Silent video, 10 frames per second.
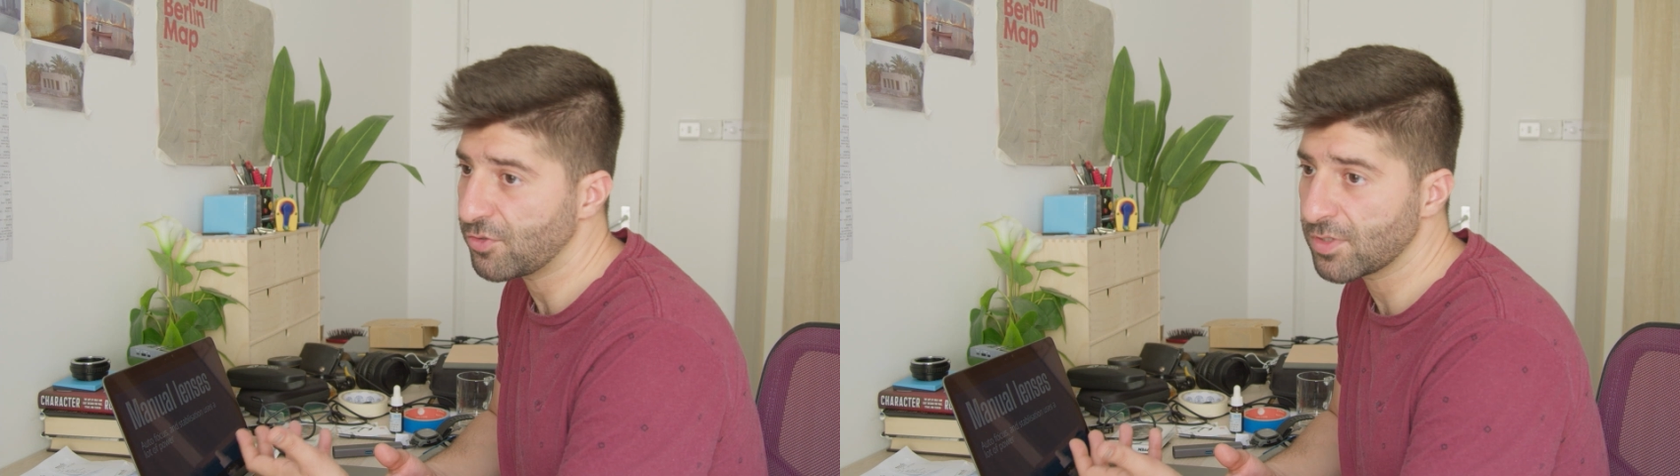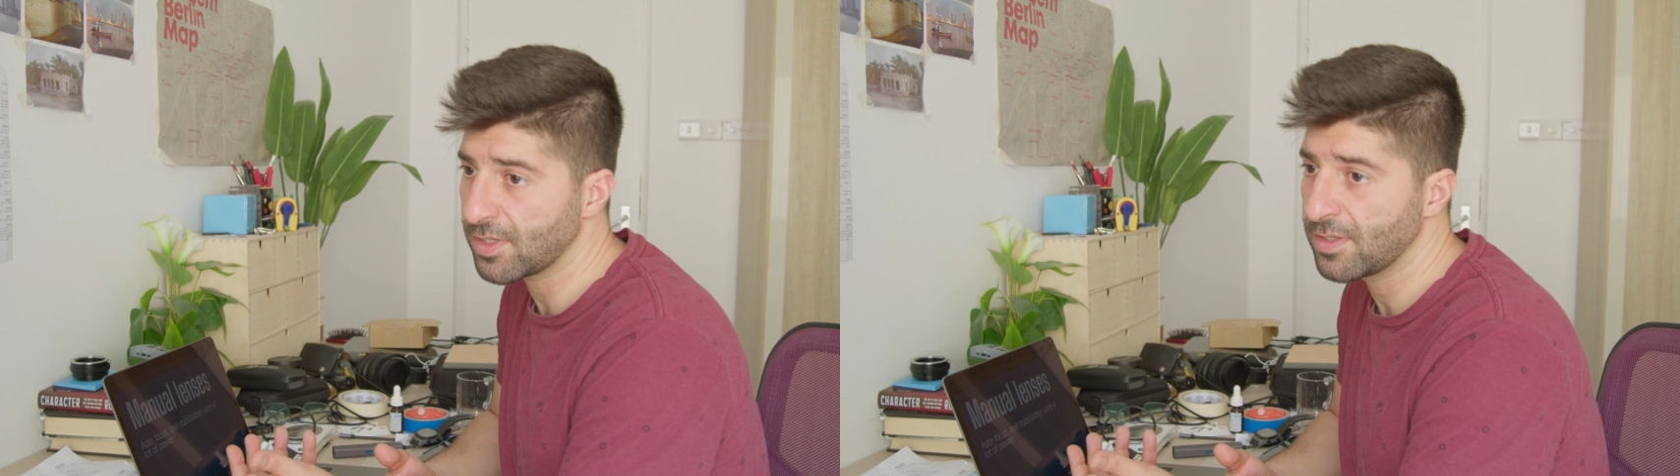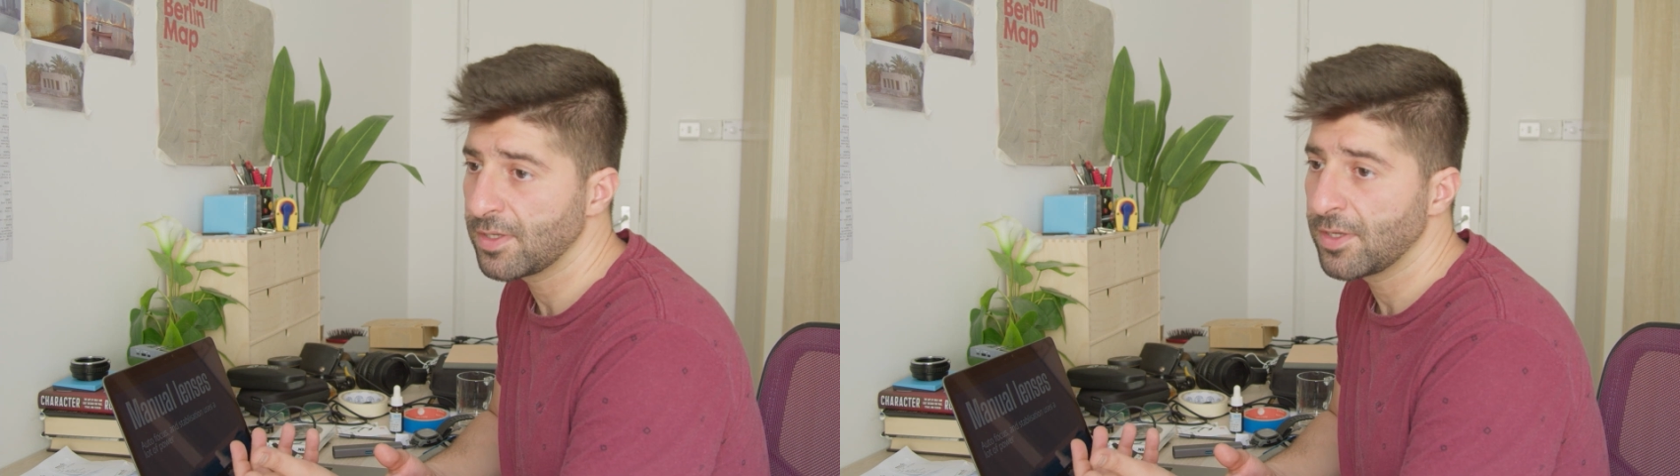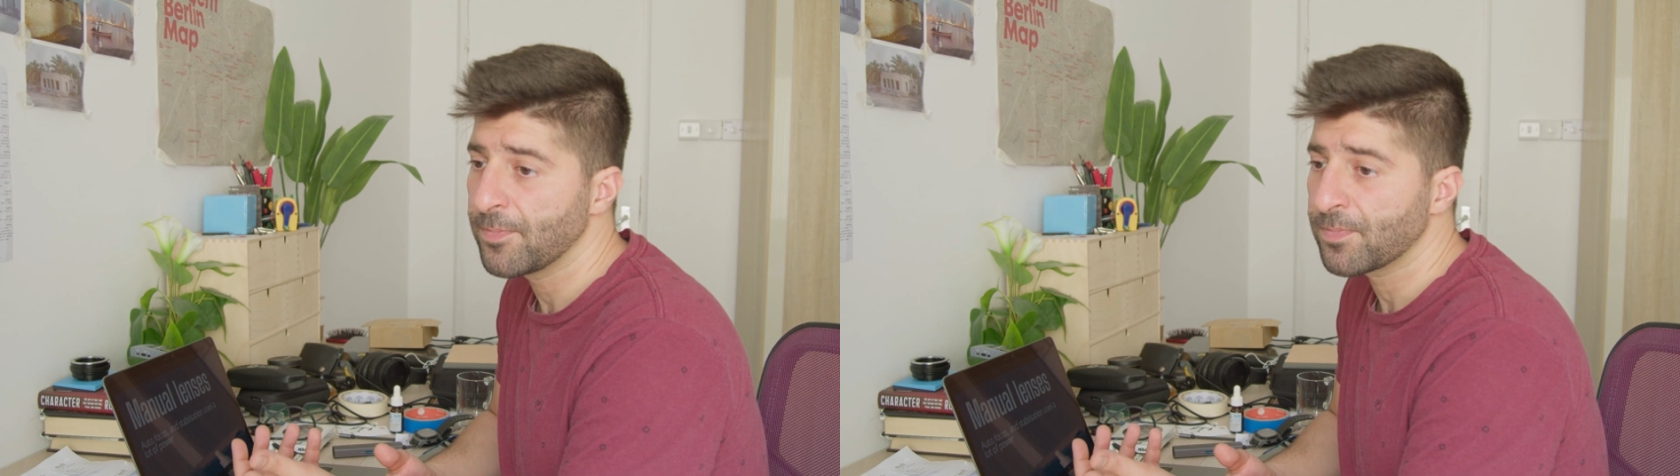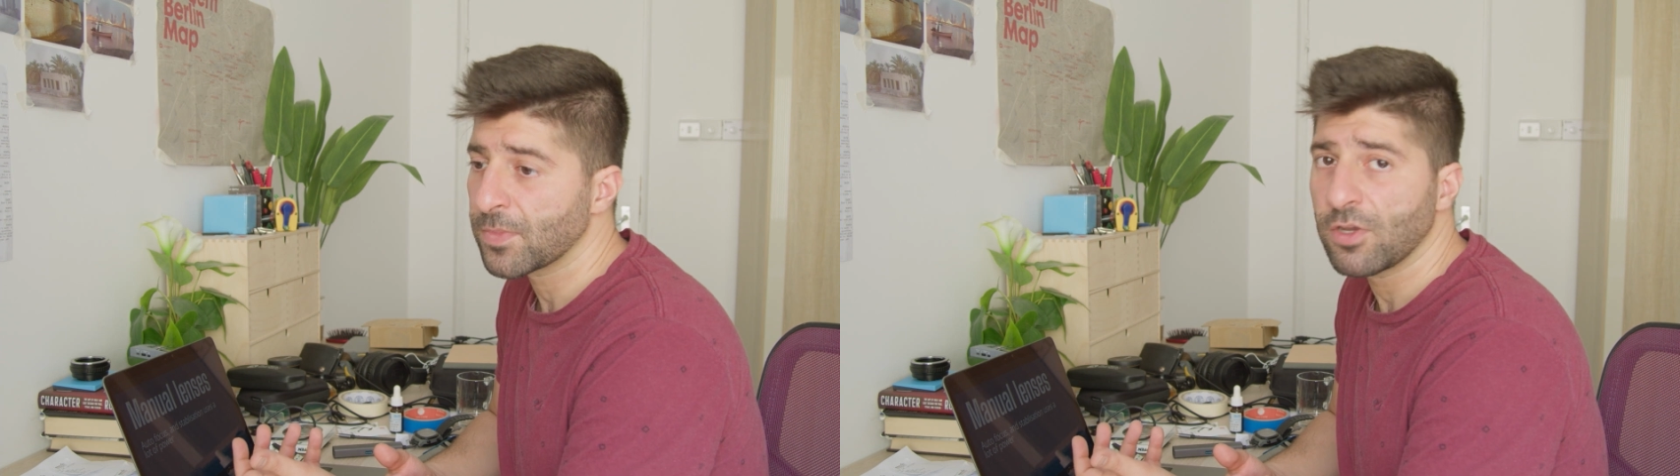or
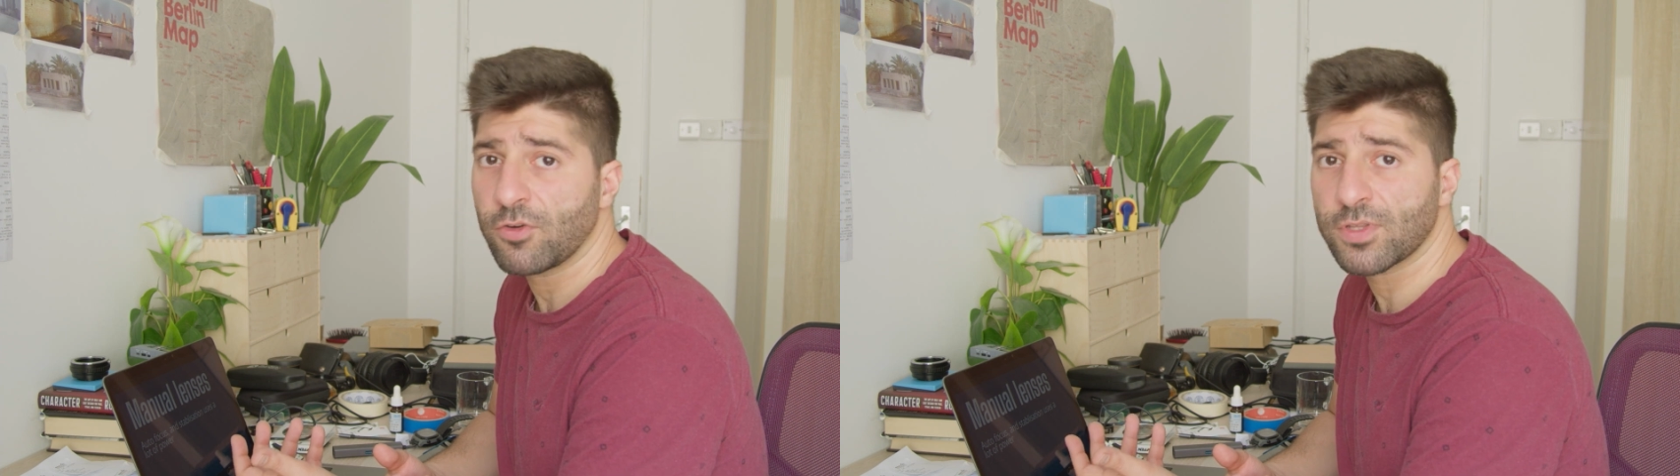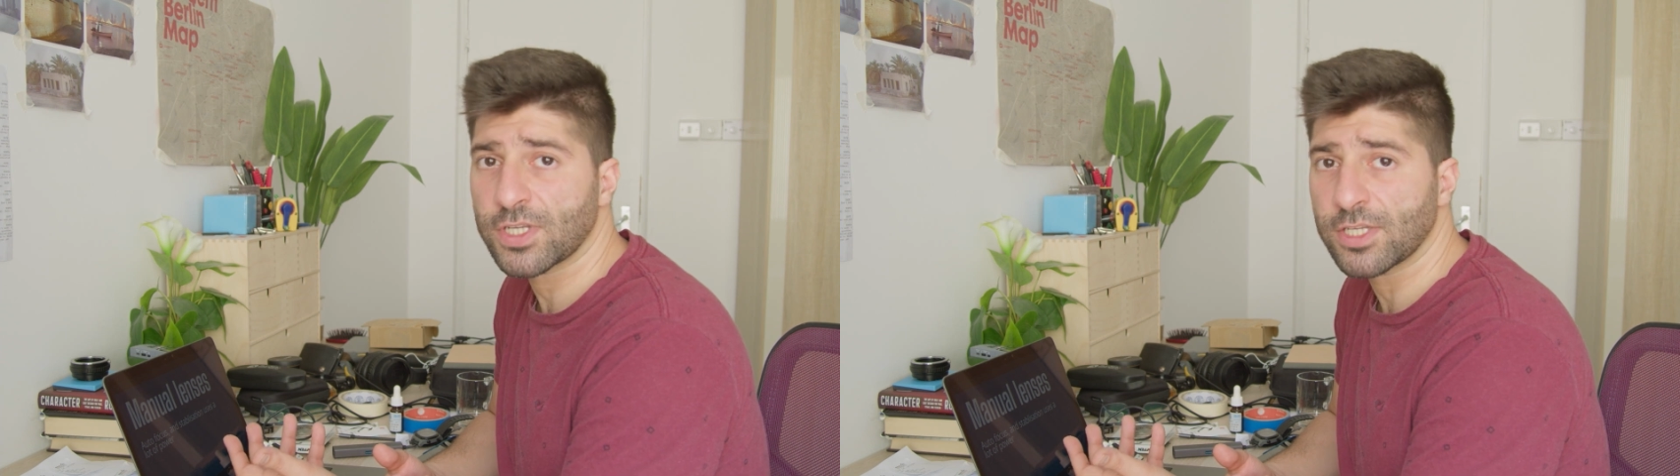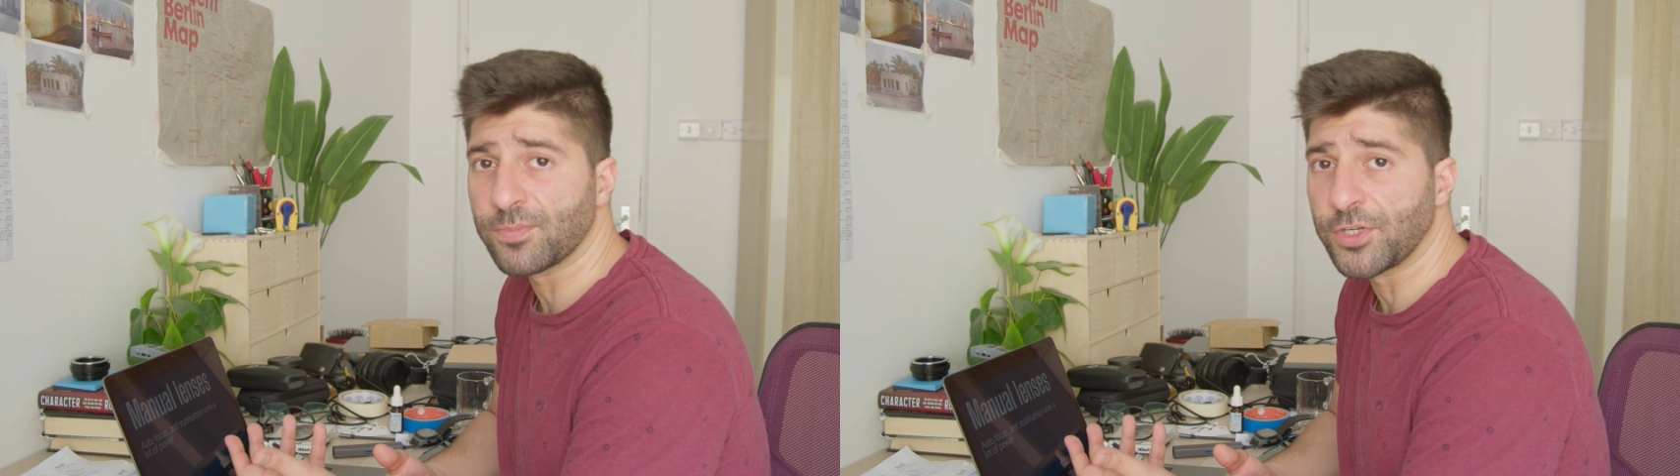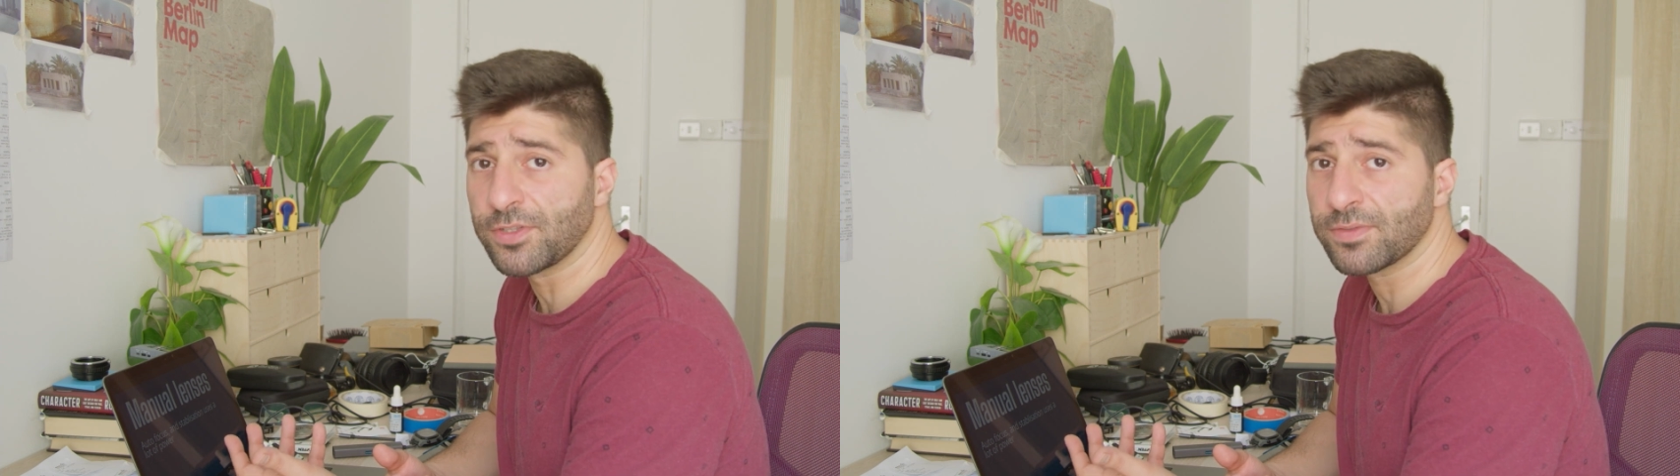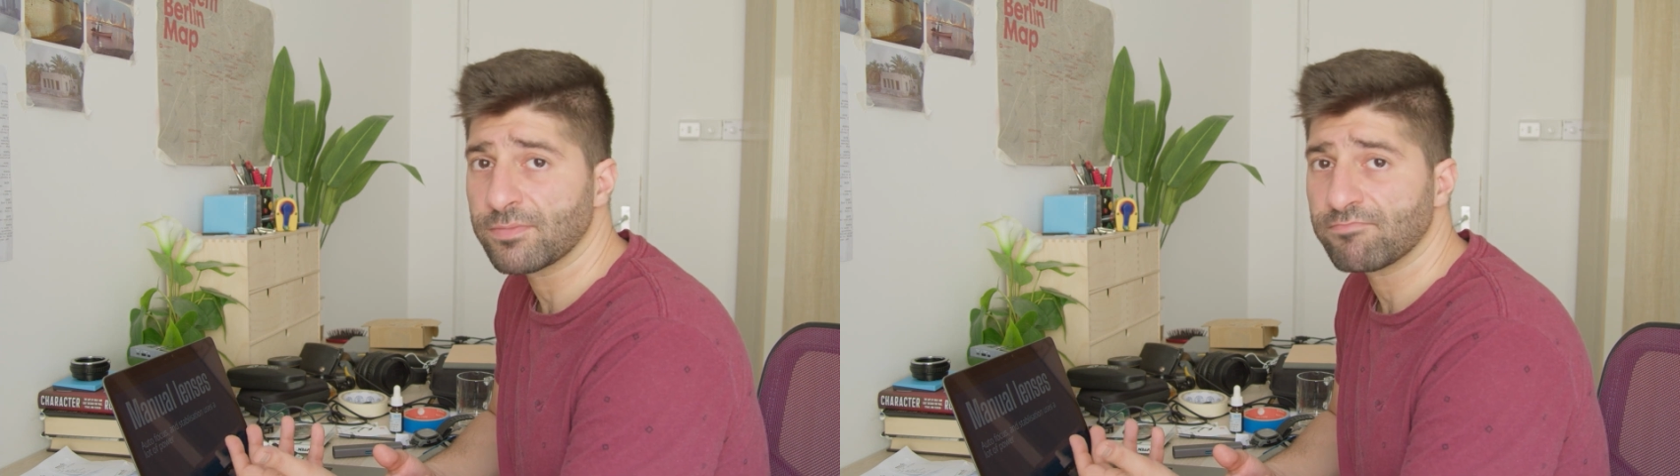a gimbal,